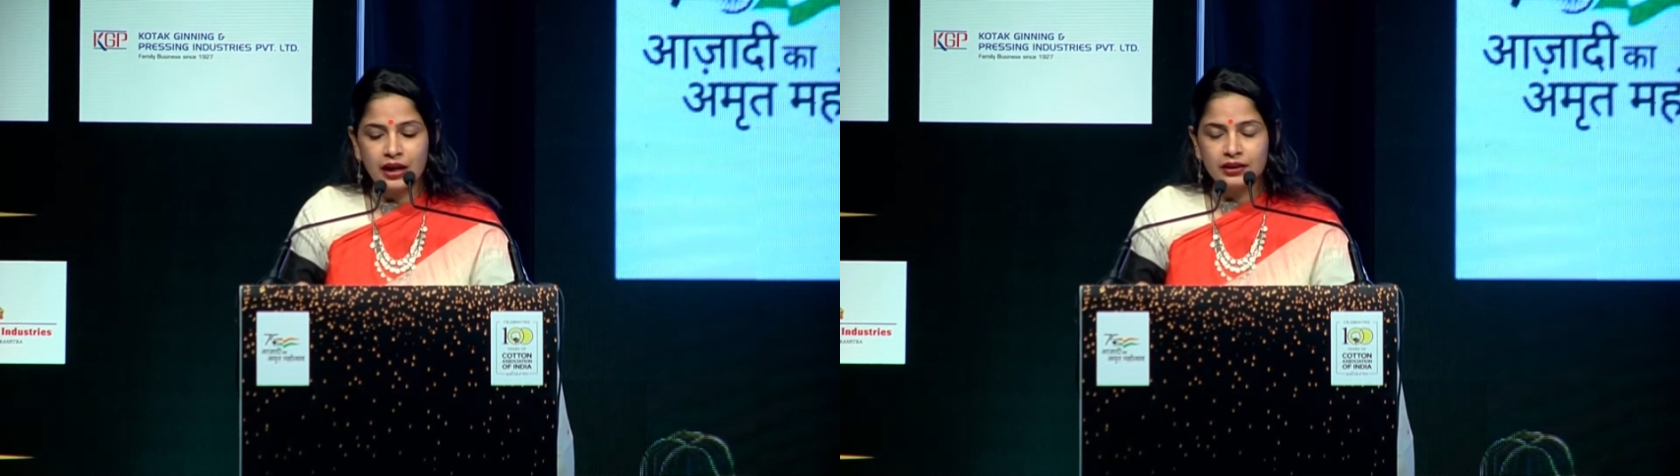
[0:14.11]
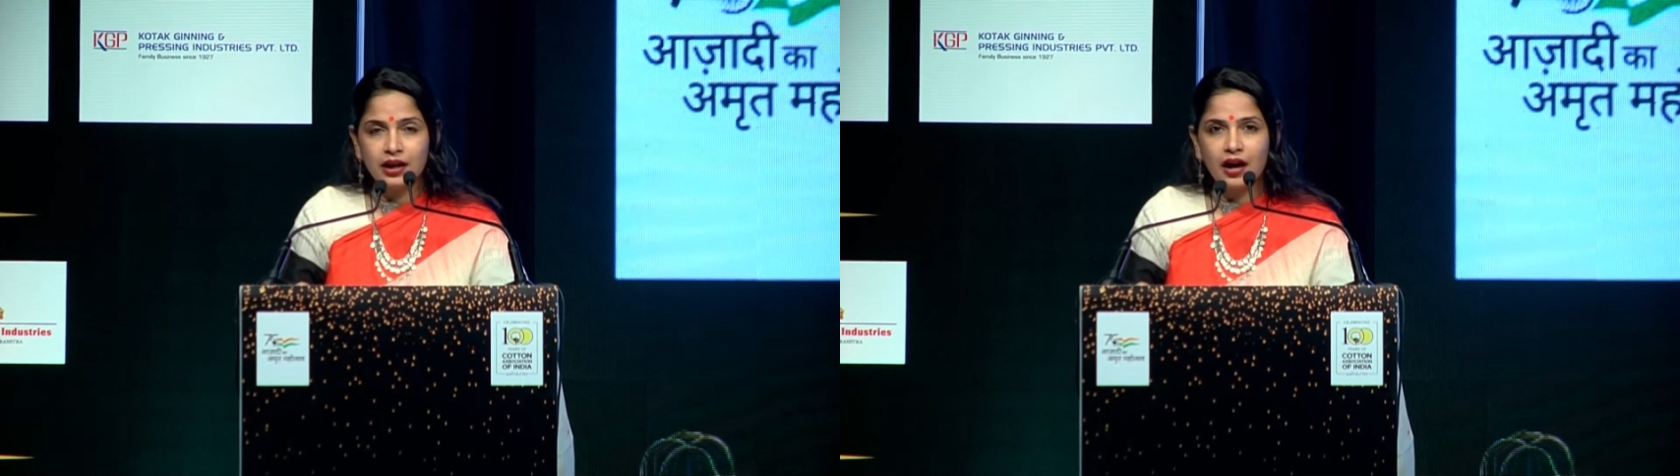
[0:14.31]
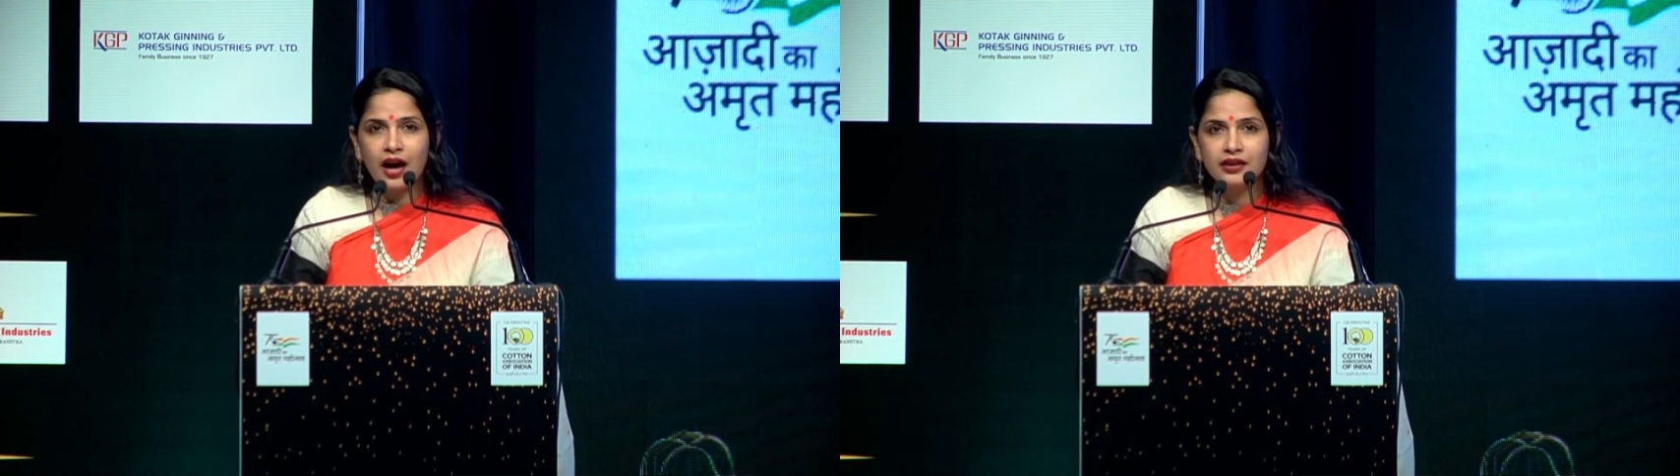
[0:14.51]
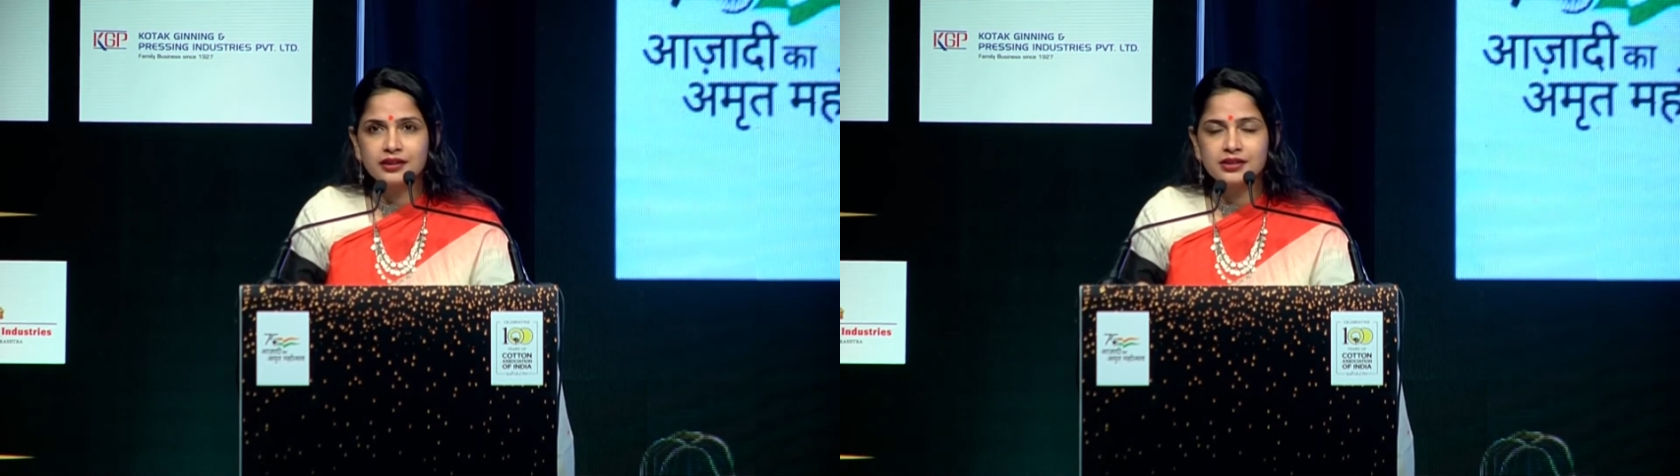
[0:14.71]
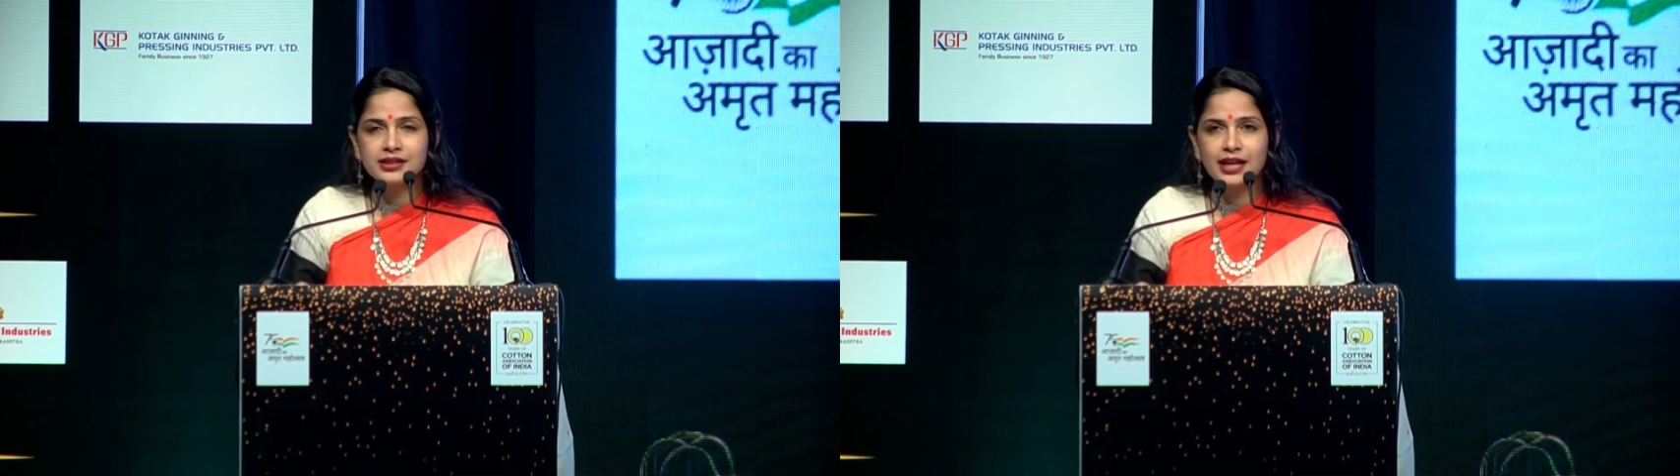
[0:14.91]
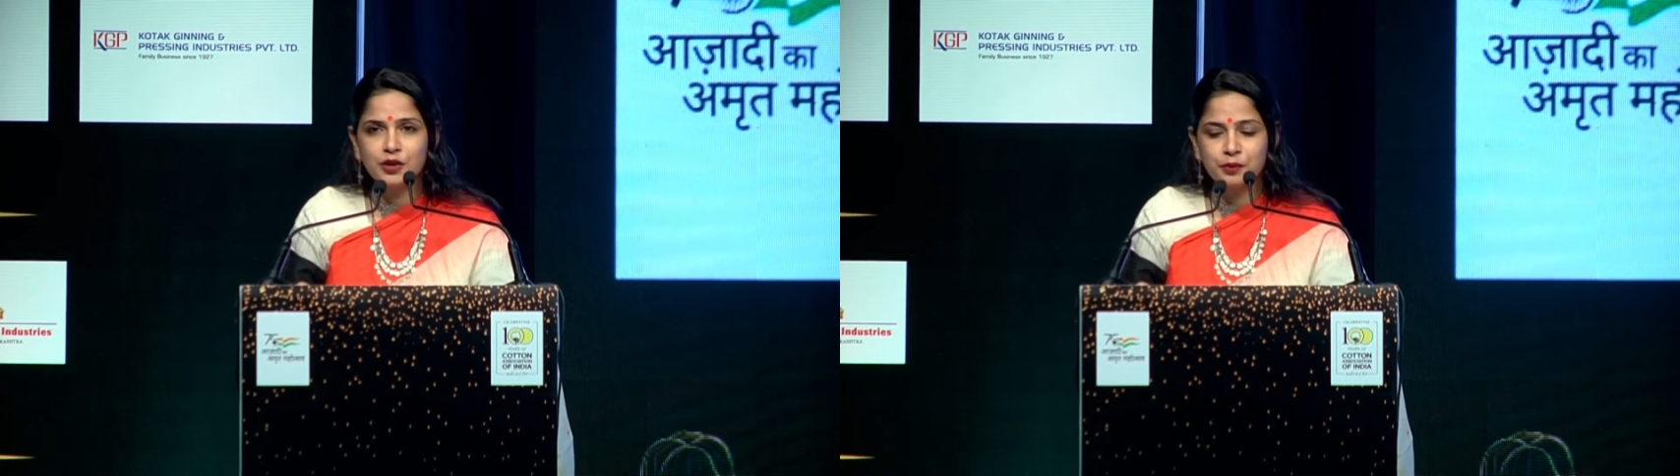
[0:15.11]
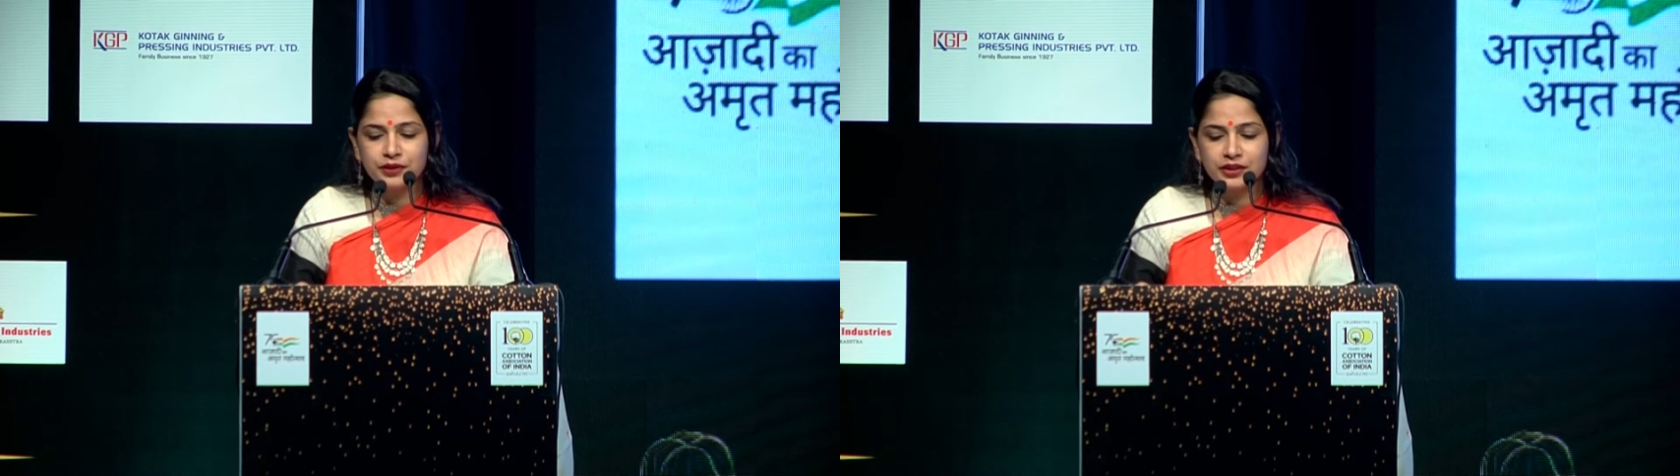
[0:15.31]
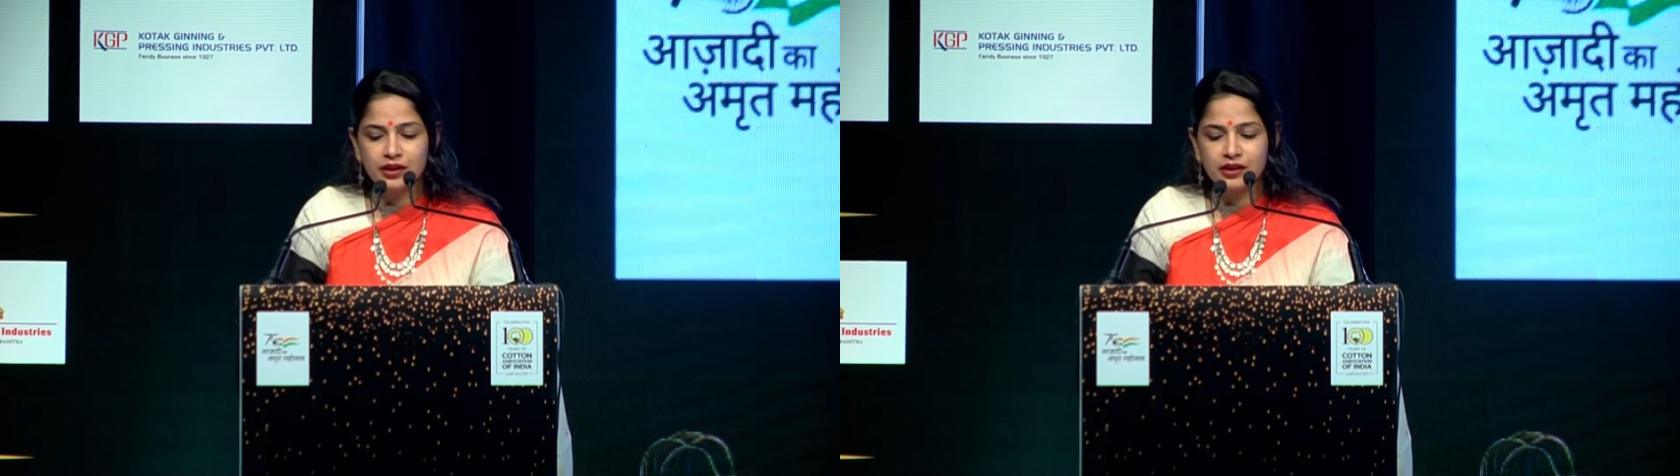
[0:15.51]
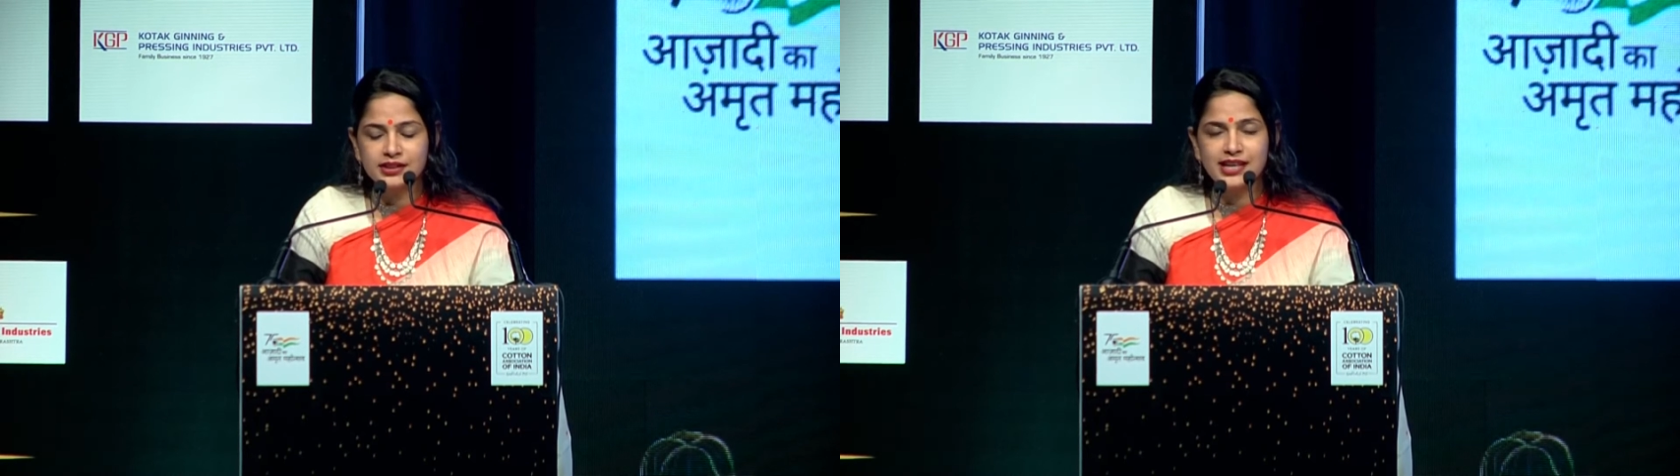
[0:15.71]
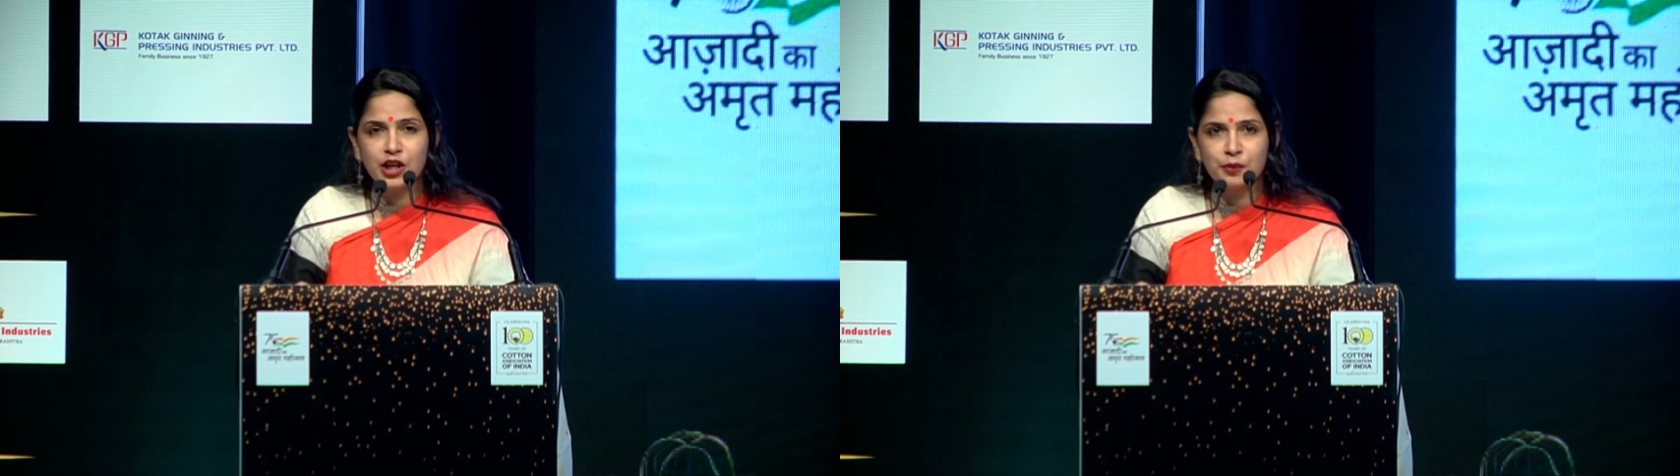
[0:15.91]
the 100th year
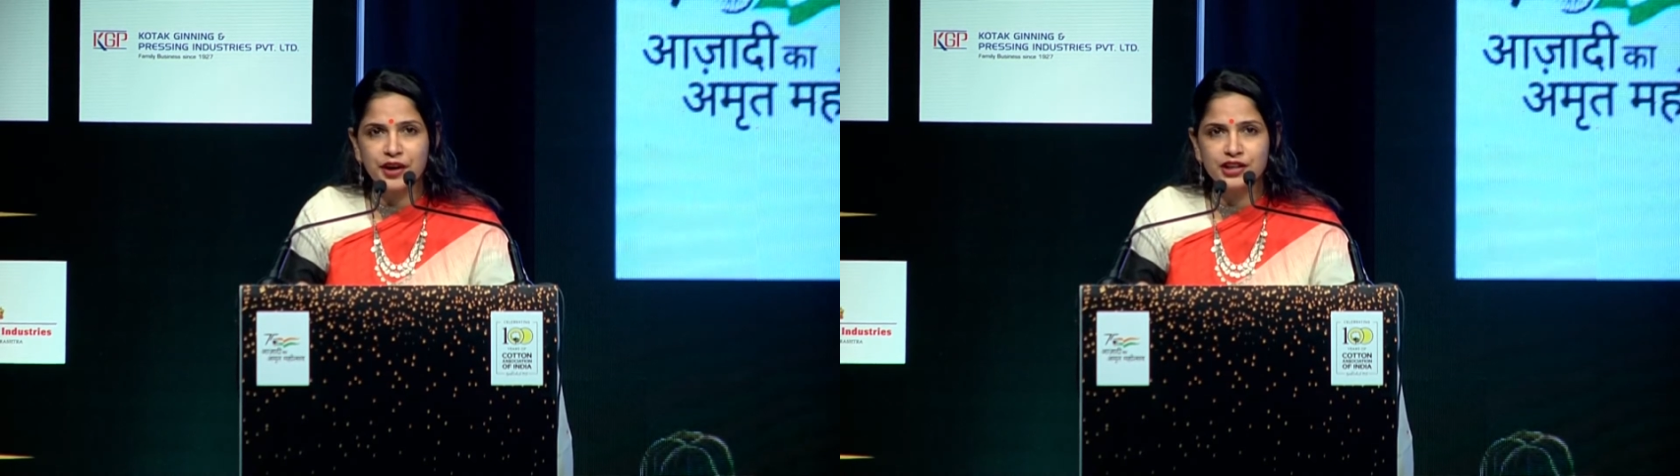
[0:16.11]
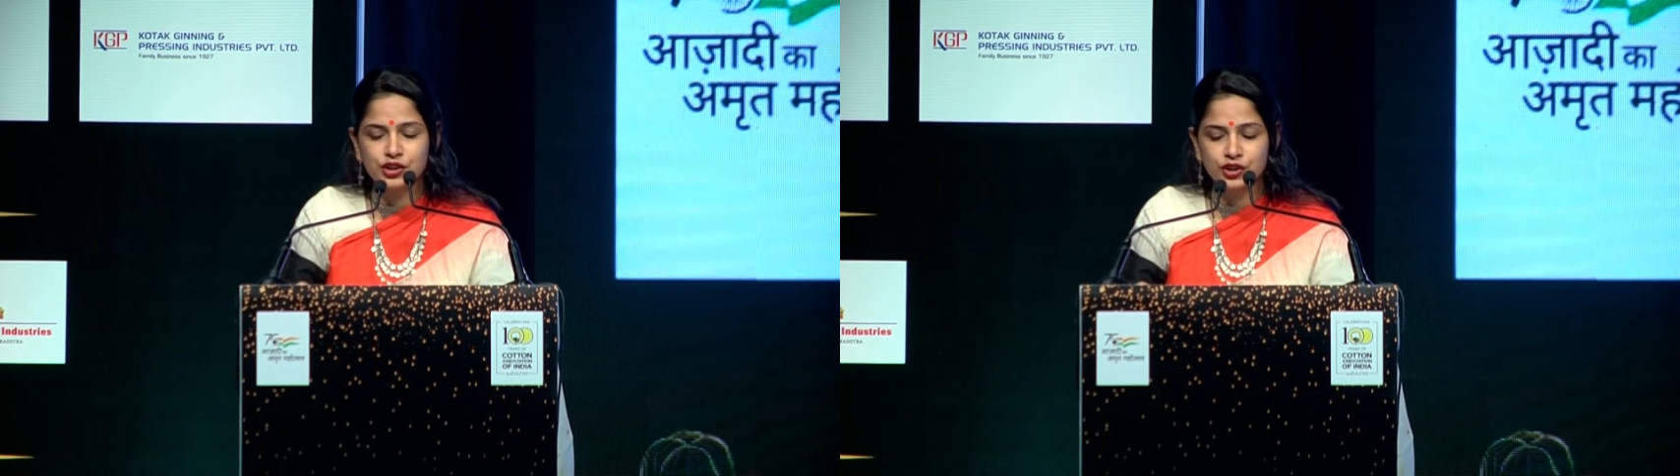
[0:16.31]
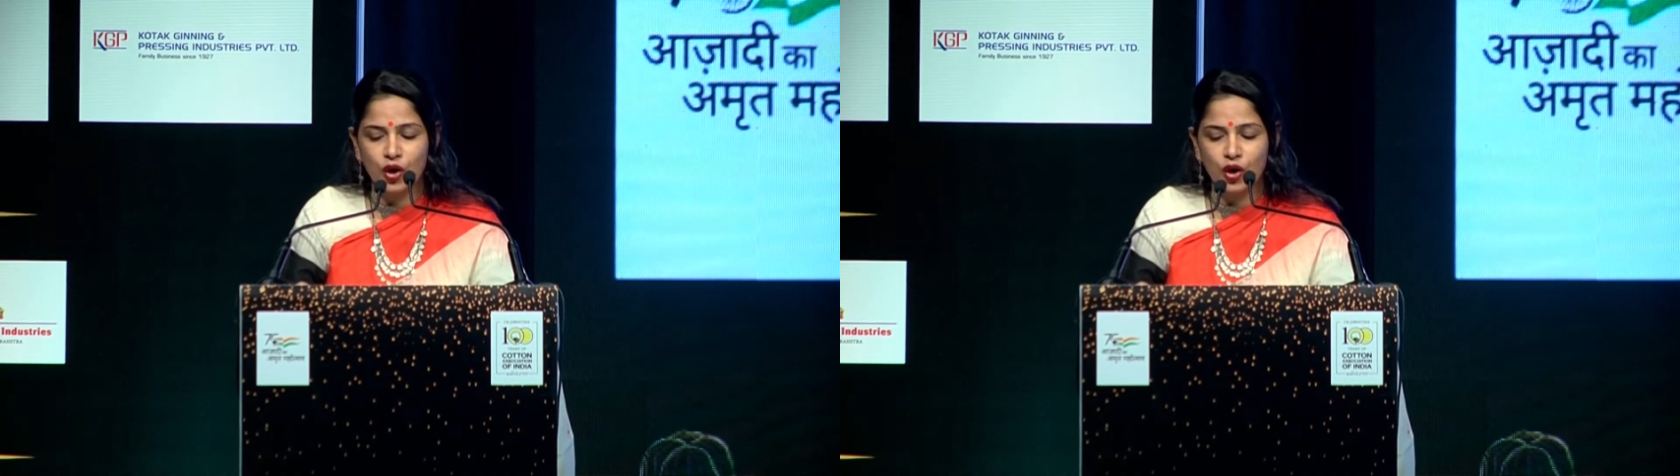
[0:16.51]
celebration